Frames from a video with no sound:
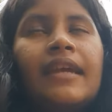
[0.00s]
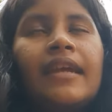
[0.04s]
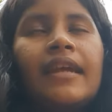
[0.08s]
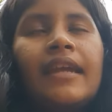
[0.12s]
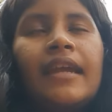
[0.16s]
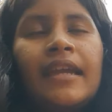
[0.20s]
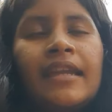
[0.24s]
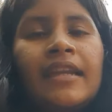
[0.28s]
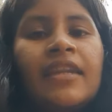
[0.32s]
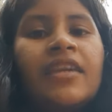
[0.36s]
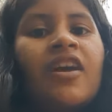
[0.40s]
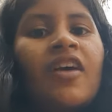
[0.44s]

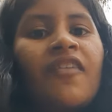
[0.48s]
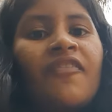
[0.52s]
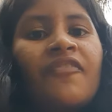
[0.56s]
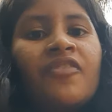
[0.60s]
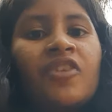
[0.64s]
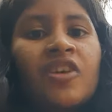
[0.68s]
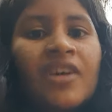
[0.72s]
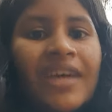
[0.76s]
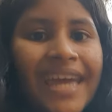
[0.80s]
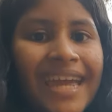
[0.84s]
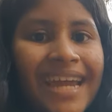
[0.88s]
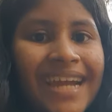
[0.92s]
any of
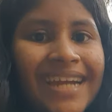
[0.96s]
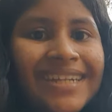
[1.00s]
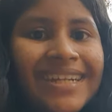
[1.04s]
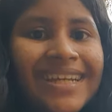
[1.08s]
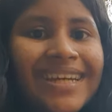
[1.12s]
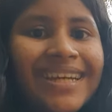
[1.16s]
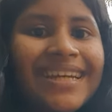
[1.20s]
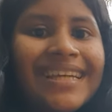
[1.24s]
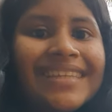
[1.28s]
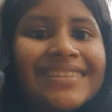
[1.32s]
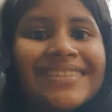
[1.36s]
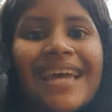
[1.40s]
your
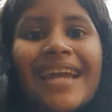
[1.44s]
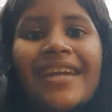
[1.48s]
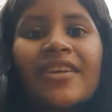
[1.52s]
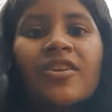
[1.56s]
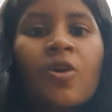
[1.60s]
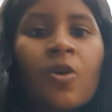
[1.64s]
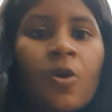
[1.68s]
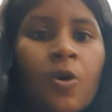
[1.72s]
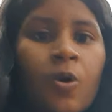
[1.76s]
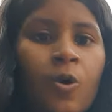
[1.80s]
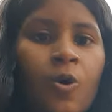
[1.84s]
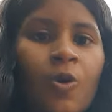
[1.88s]
elder is at
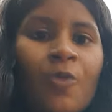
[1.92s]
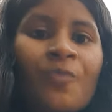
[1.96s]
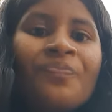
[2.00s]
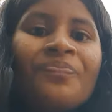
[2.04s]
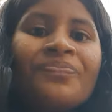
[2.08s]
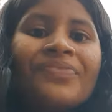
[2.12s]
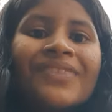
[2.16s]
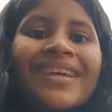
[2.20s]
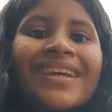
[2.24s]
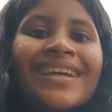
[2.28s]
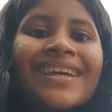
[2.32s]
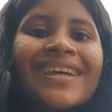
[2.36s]
home,
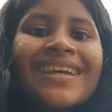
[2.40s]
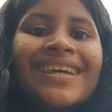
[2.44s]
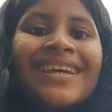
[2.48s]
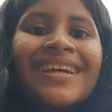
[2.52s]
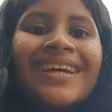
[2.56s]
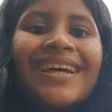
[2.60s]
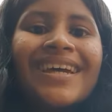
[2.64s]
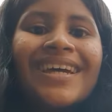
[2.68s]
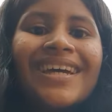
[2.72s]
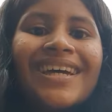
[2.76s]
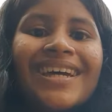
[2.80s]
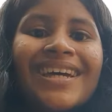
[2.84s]

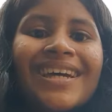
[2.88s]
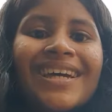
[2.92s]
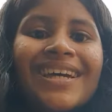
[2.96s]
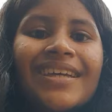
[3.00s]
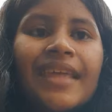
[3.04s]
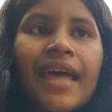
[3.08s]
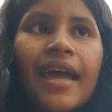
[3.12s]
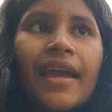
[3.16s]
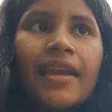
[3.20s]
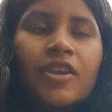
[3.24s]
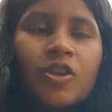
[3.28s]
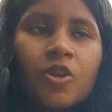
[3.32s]

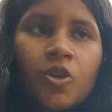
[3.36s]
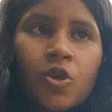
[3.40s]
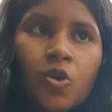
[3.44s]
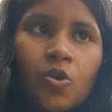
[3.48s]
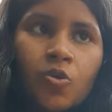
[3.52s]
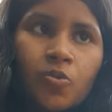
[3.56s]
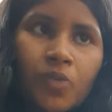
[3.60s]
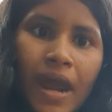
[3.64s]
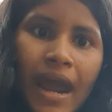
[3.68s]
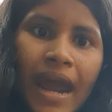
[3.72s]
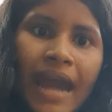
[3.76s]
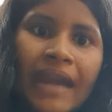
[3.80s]
like your
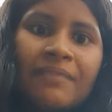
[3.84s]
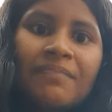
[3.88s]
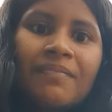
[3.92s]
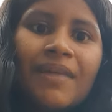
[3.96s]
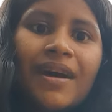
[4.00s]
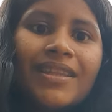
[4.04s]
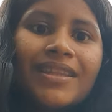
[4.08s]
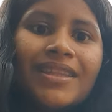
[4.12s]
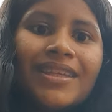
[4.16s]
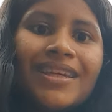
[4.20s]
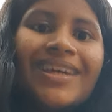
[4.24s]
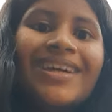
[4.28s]

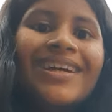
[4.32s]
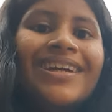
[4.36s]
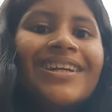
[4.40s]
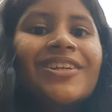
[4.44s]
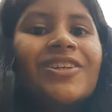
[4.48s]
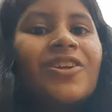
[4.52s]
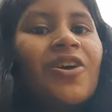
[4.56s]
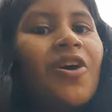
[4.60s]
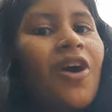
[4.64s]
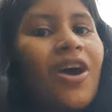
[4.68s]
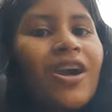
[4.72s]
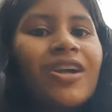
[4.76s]
grandmother,
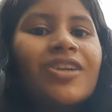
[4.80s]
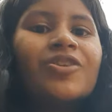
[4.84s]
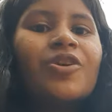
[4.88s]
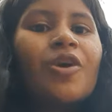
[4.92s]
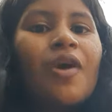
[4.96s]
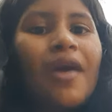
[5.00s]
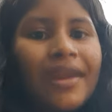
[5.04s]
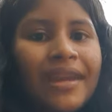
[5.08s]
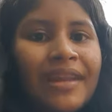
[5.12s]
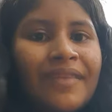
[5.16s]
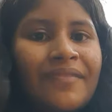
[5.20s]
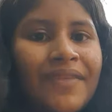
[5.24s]
don't
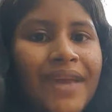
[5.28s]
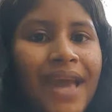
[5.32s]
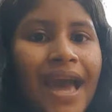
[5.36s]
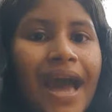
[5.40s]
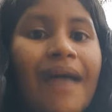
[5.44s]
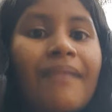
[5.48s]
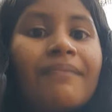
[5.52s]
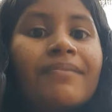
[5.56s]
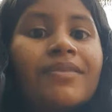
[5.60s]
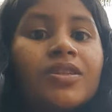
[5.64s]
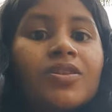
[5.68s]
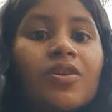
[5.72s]
go
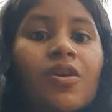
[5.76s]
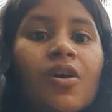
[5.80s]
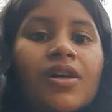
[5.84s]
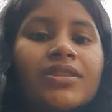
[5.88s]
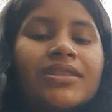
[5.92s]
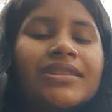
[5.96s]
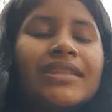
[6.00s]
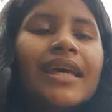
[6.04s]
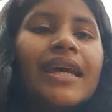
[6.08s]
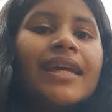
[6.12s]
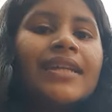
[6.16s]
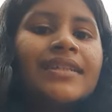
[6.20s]
anywhere,
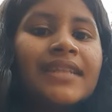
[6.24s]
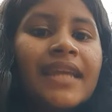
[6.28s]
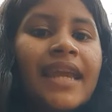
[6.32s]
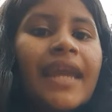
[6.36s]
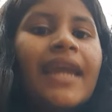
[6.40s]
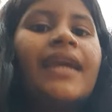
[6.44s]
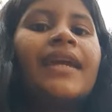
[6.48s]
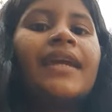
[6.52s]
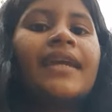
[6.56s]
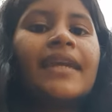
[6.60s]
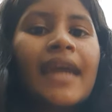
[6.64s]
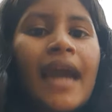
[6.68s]
because
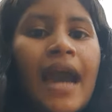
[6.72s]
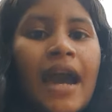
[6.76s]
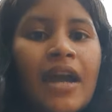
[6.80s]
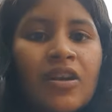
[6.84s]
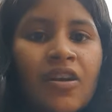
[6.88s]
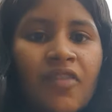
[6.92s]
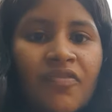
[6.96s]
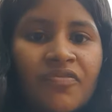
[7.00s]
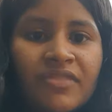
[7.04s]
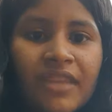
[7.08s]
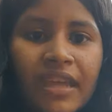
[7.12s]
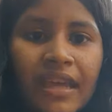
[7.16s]
take
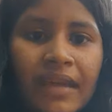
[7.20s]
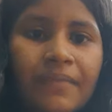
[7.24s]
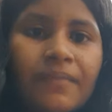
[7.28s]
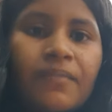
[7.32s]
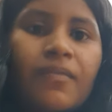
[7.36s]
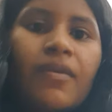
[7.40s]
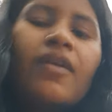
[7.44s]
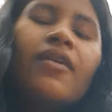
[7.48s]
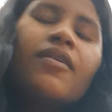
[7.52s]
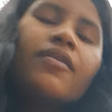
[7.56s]
care of them,